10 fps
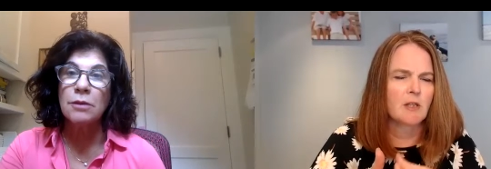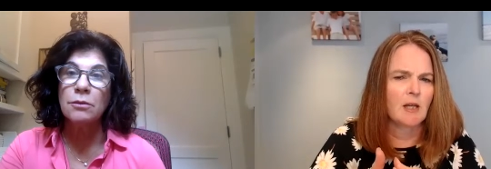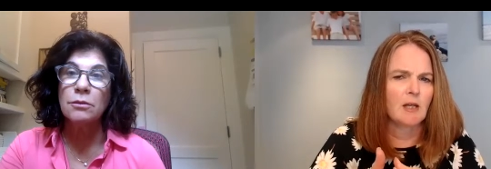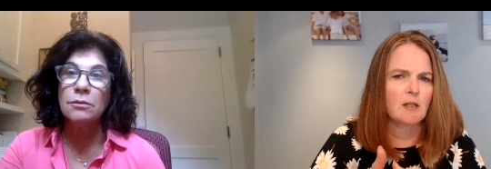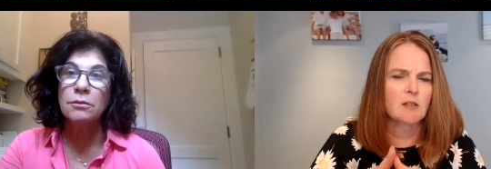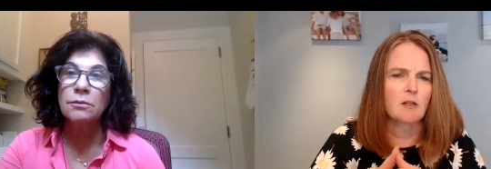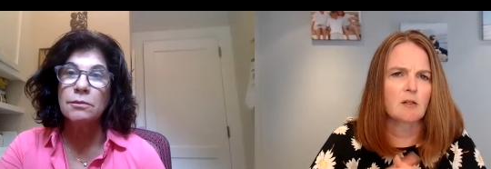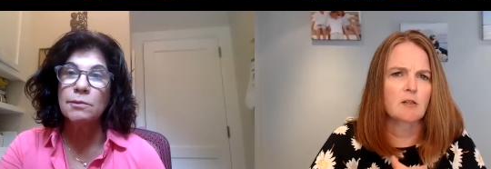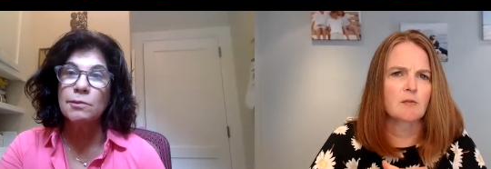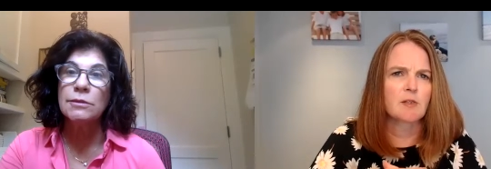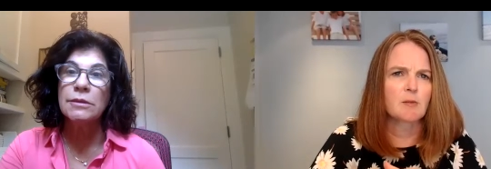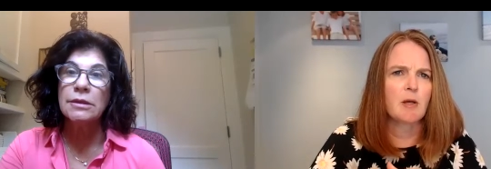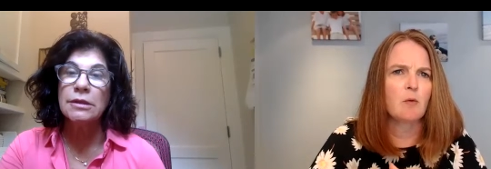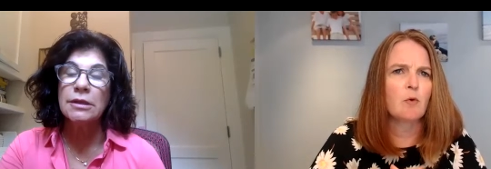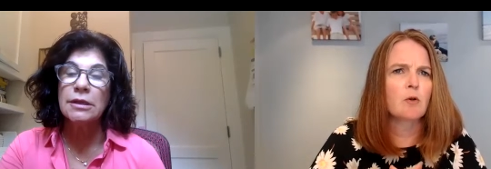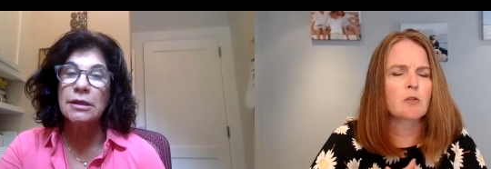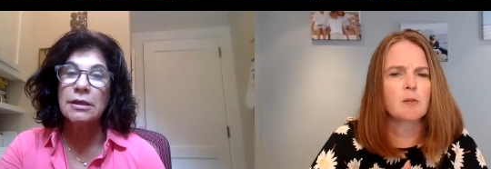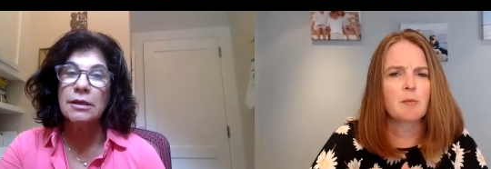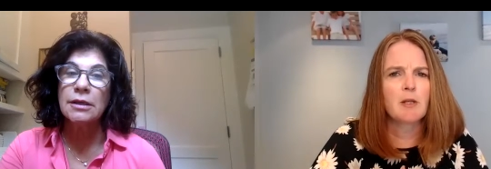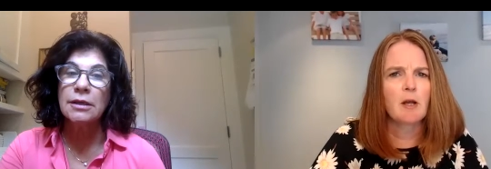Speaker 1: taste, loss of smell. What are
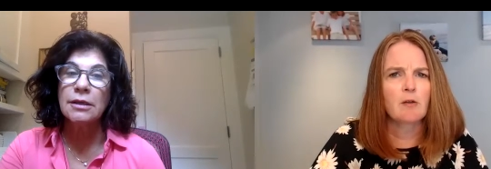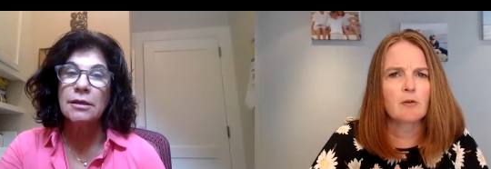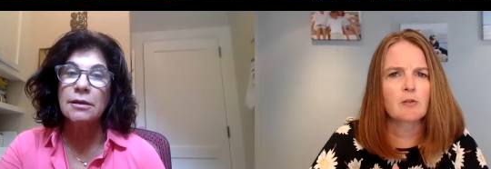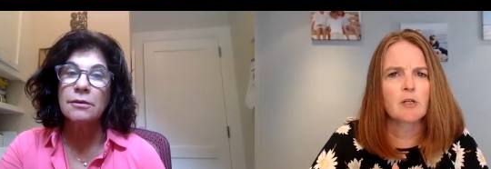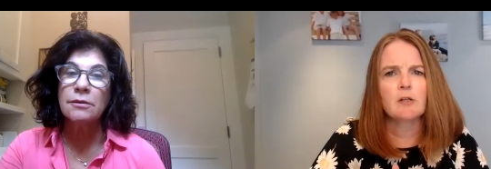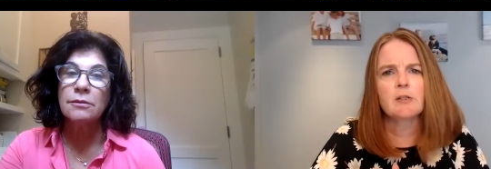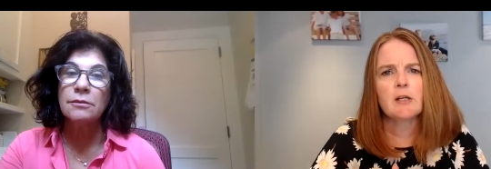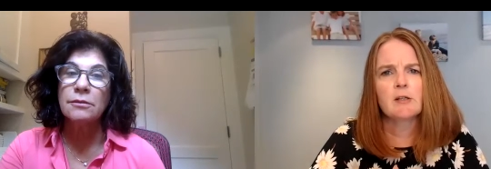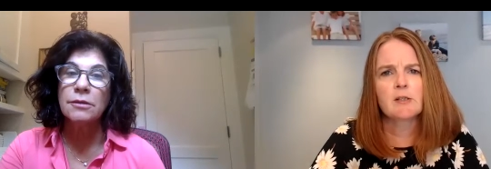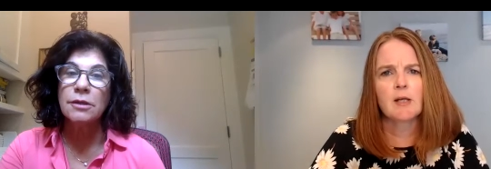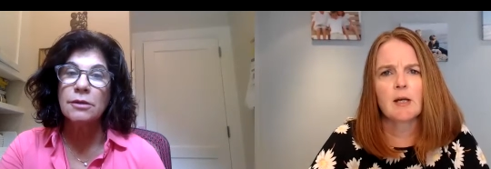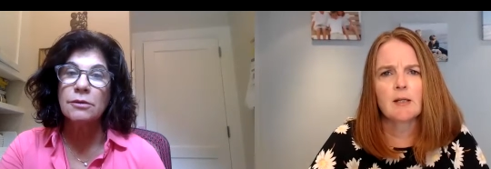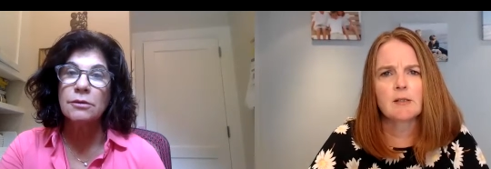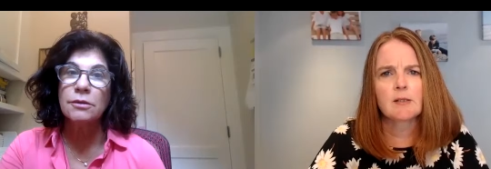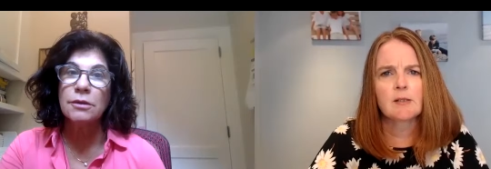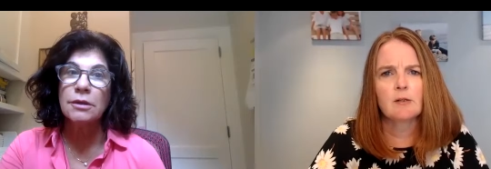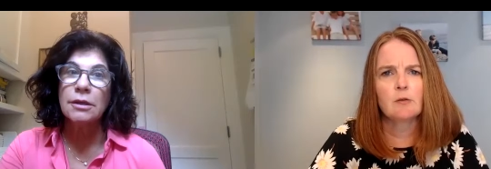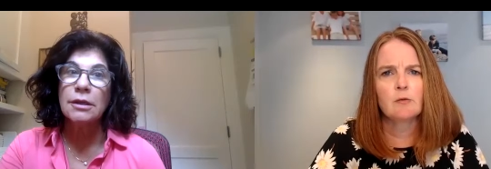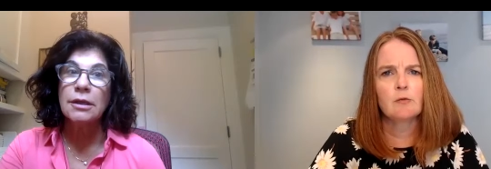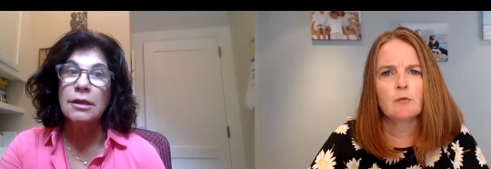some of the other telltale signs that
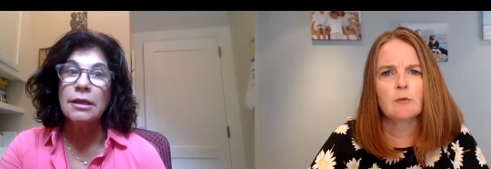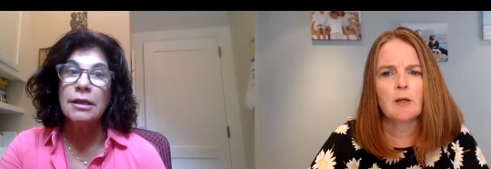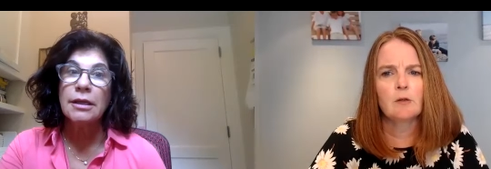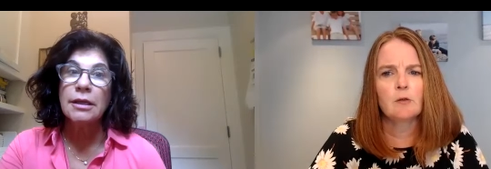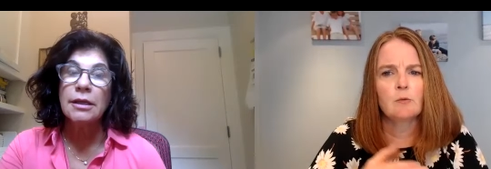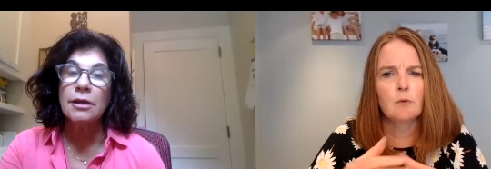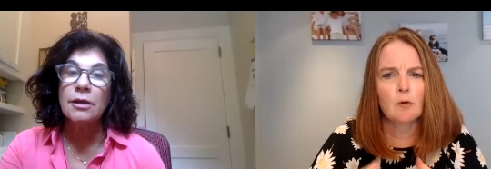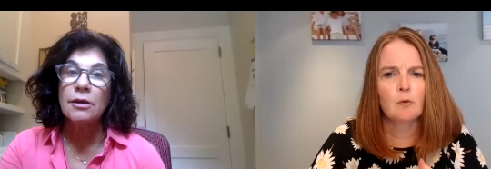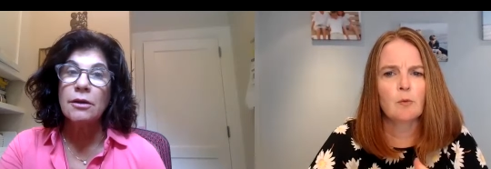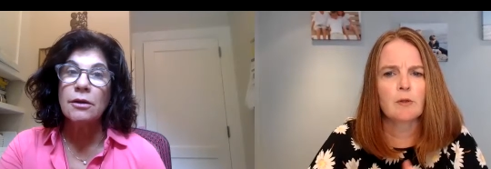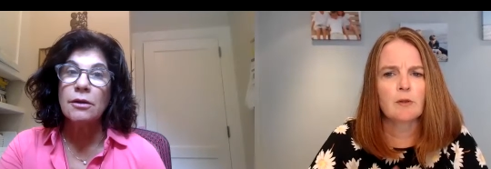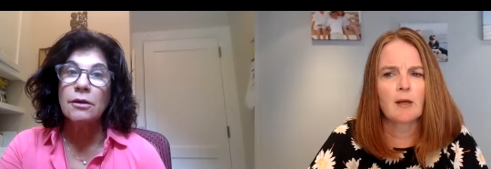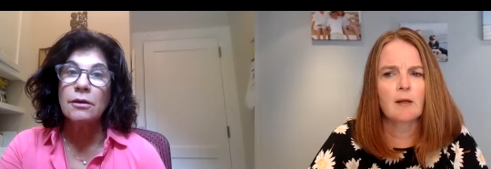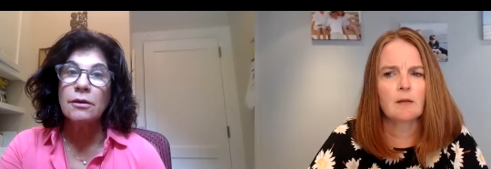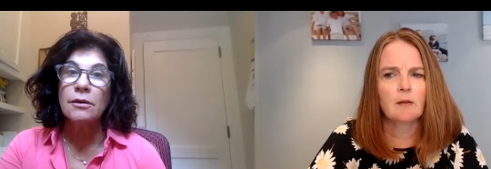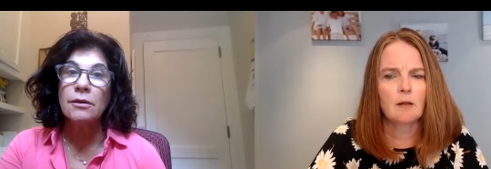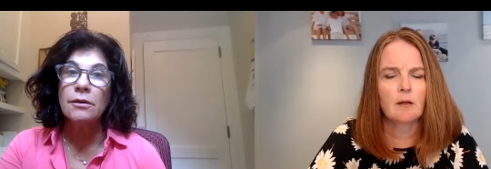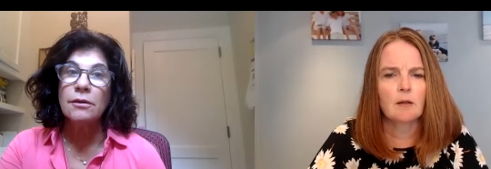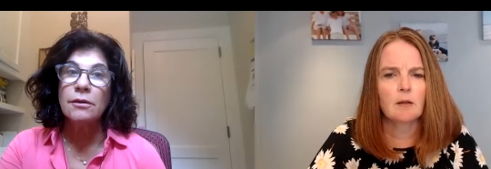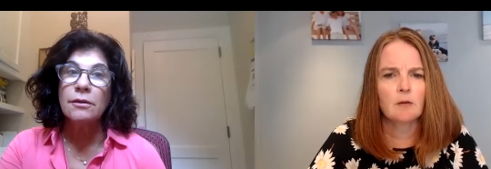you that you know with that
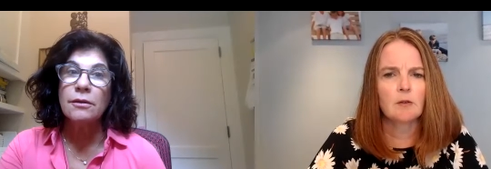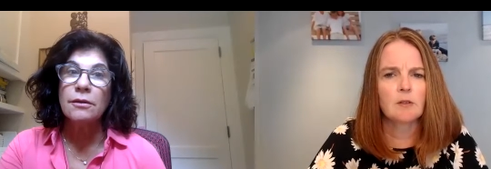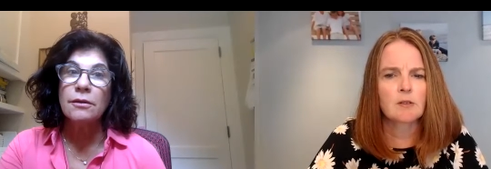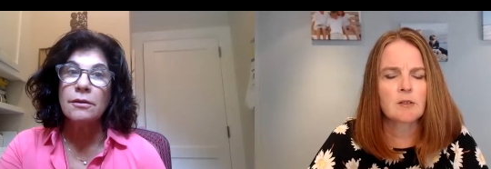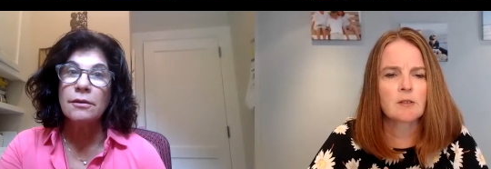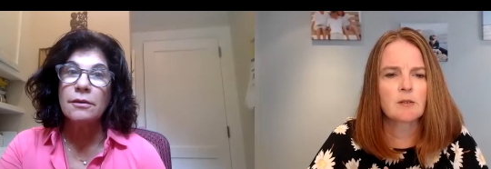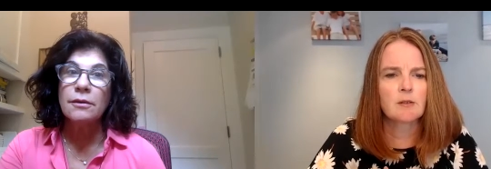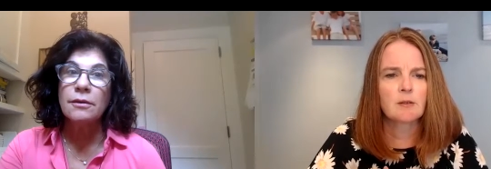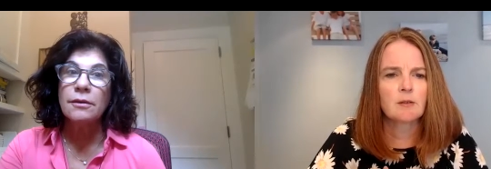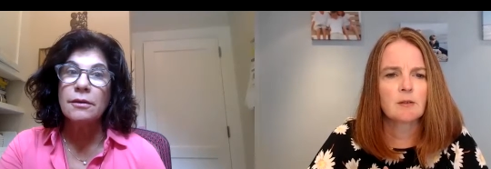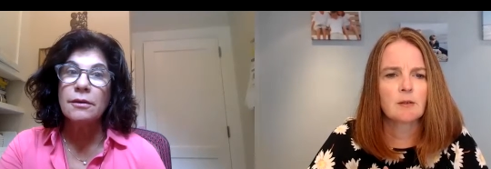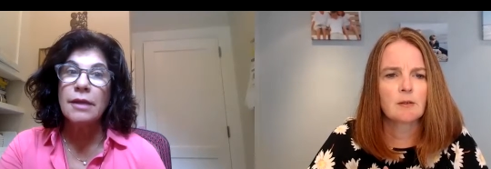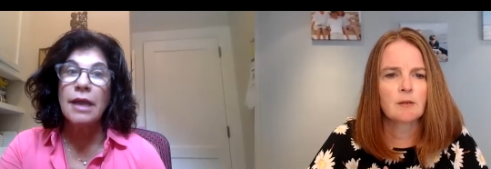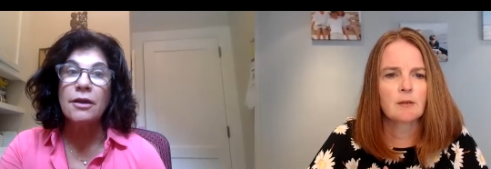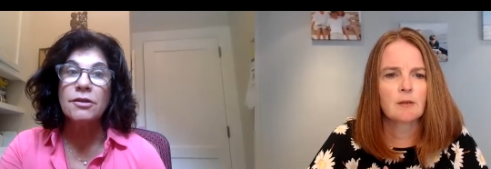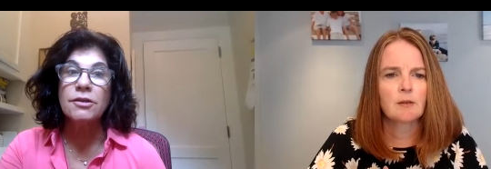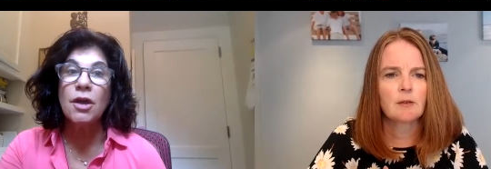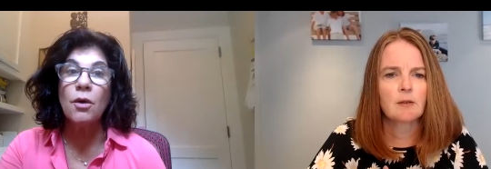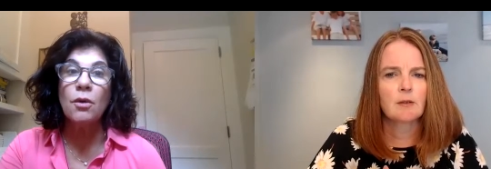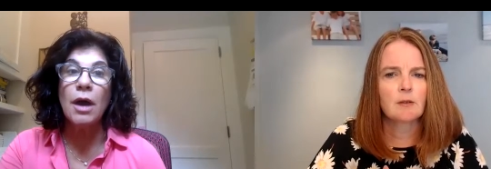uh,
Speaker 2: illness? Yeah.
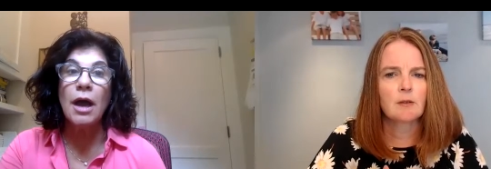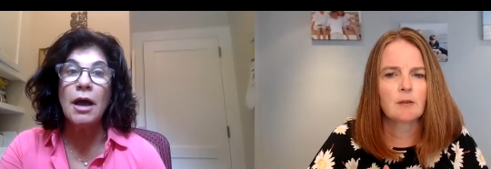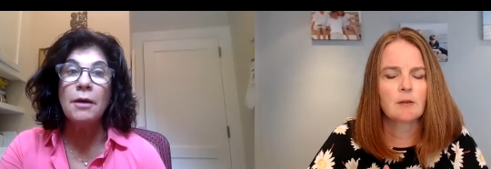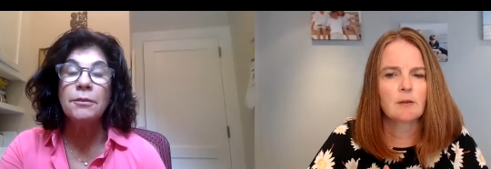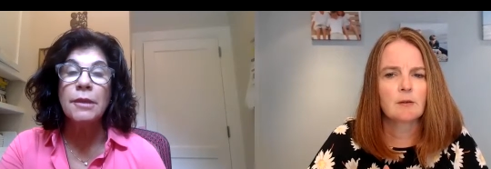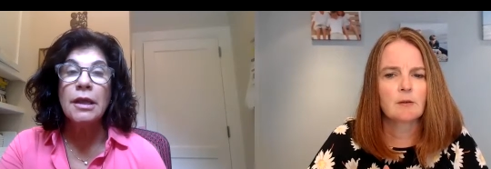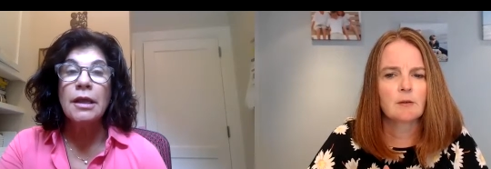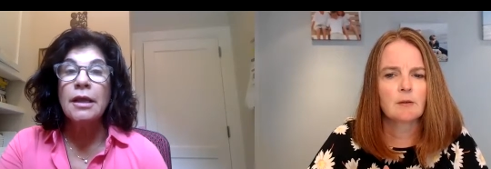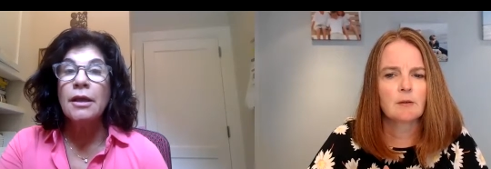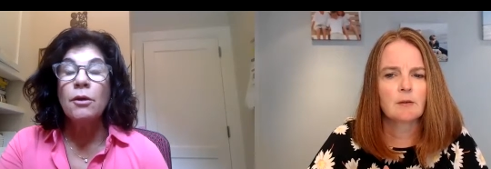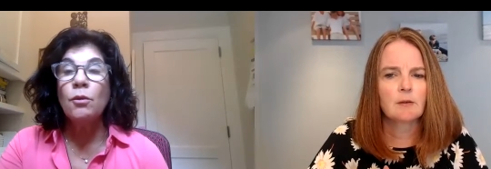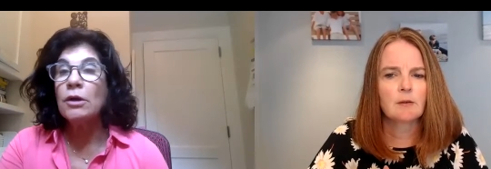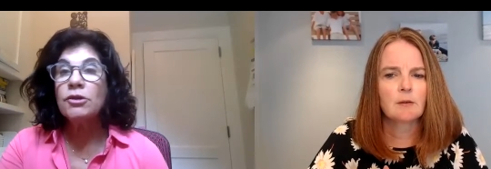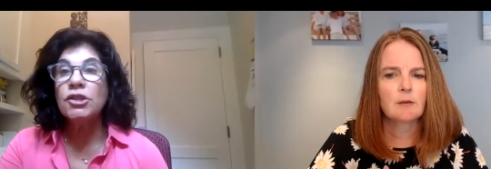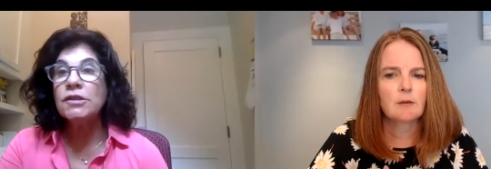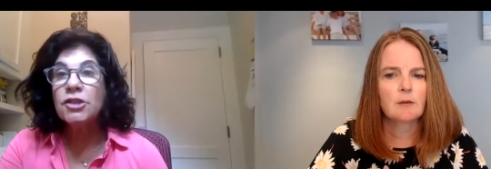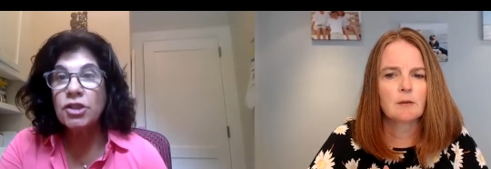So, um, well, just in